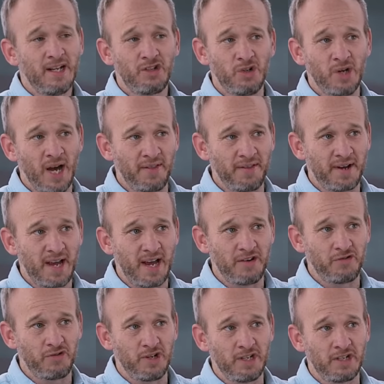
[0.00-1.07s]
to other
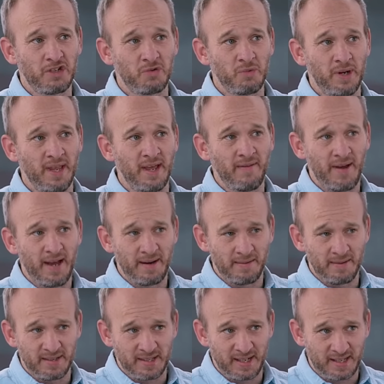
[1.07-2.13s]
countries where they've had
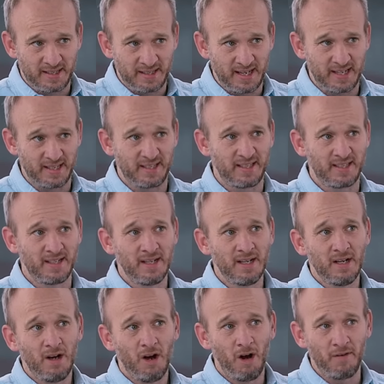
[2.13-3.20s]
success
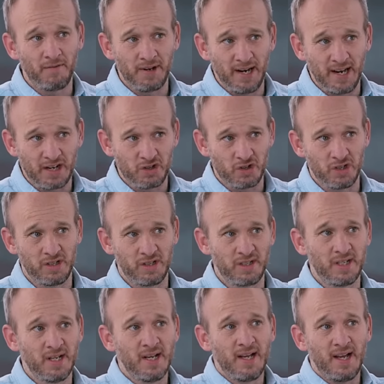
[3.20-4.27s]
of elections,